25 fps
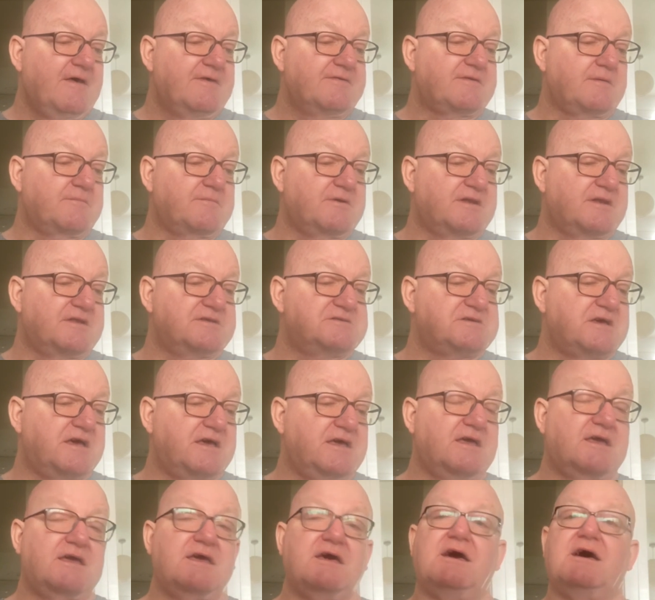So I'm going to
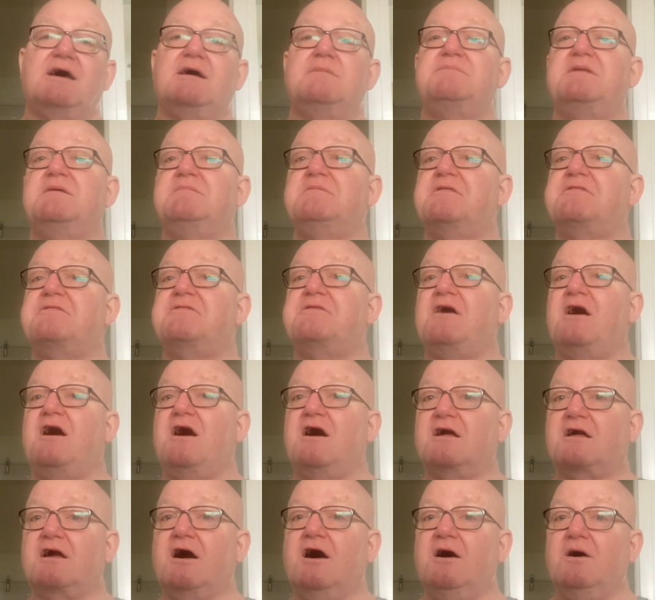take Plymouth
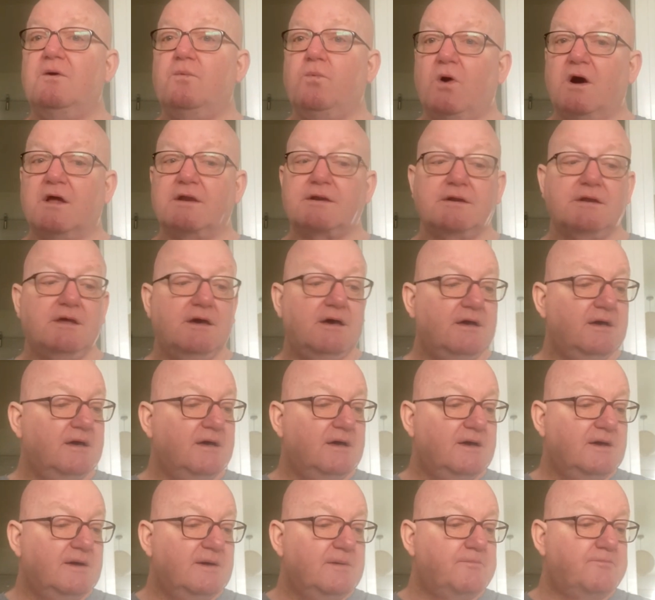Argyle 1,
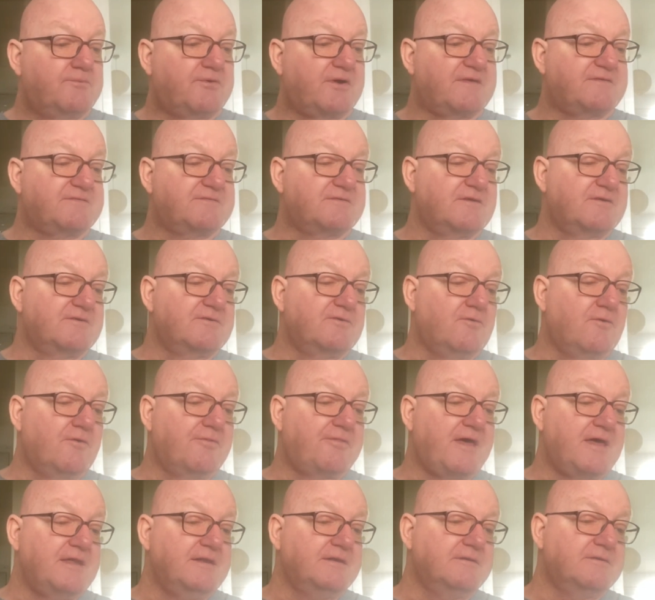Preston
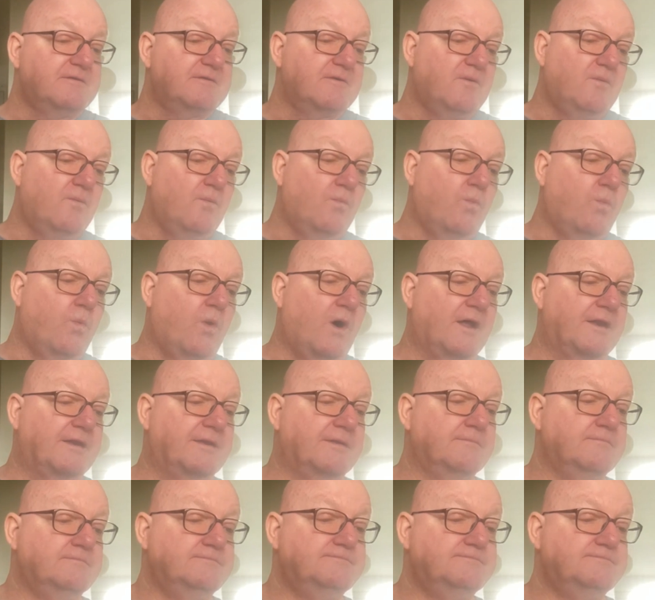North End 1.